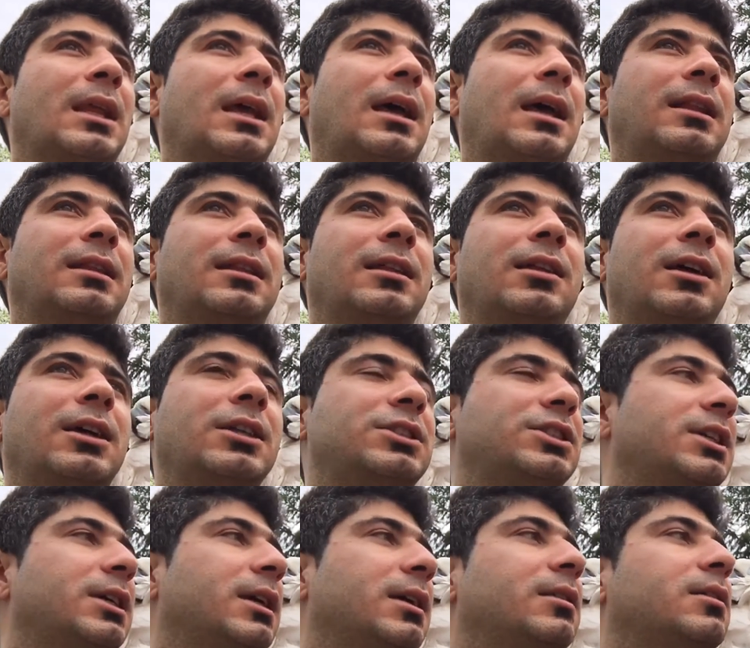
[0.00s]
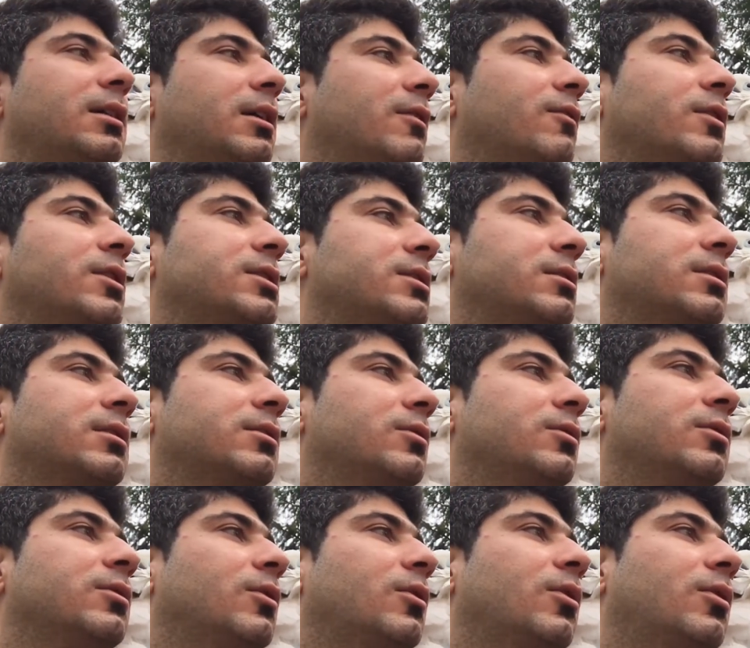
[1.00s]
And then I checked. There was
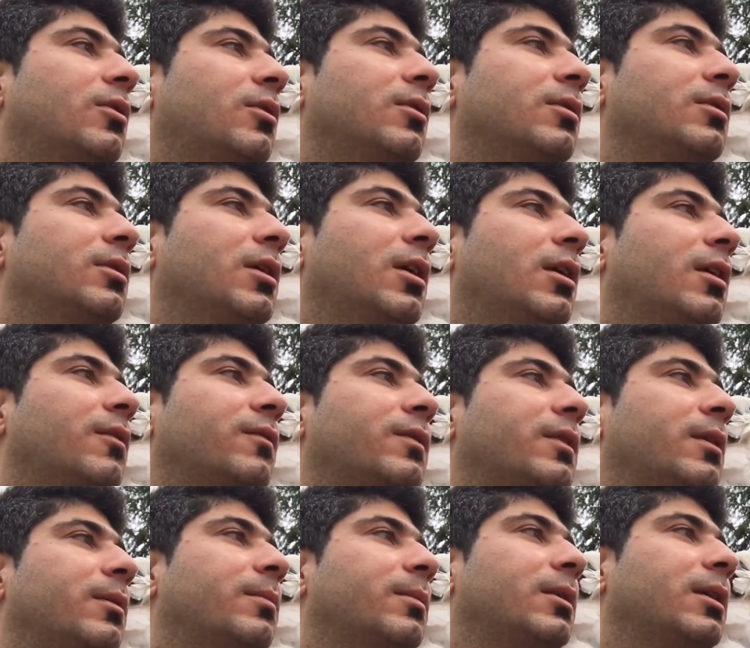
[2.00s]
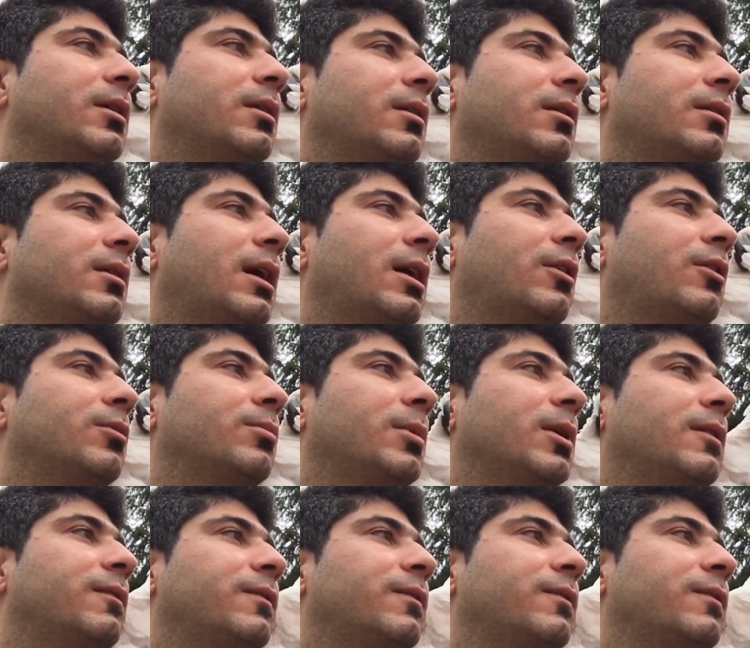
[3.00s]
no none of them uh, around my